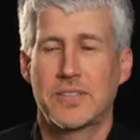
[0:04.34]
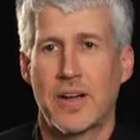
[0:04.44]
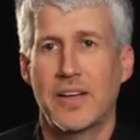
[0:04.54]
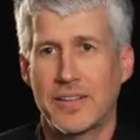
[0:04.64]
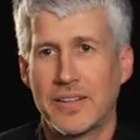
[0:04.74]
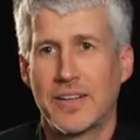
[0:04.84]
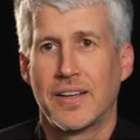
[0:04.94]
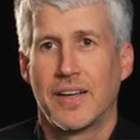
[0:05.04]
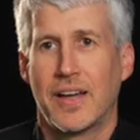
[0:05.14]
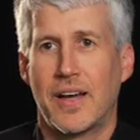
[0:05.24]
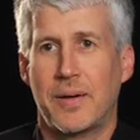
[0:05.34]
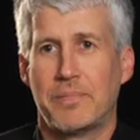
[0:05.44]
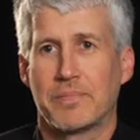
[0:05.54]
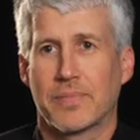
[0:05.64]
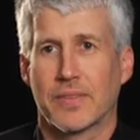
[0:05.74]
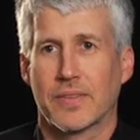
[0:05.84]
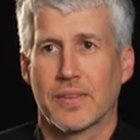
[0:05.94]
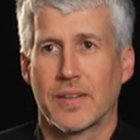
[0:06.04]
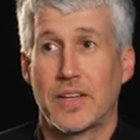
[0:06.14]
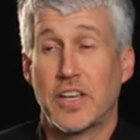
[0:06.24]
That's right.
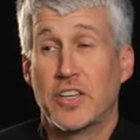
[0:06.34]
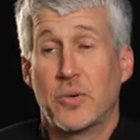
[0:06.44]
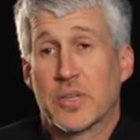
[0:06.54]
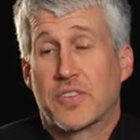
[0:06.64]
You know,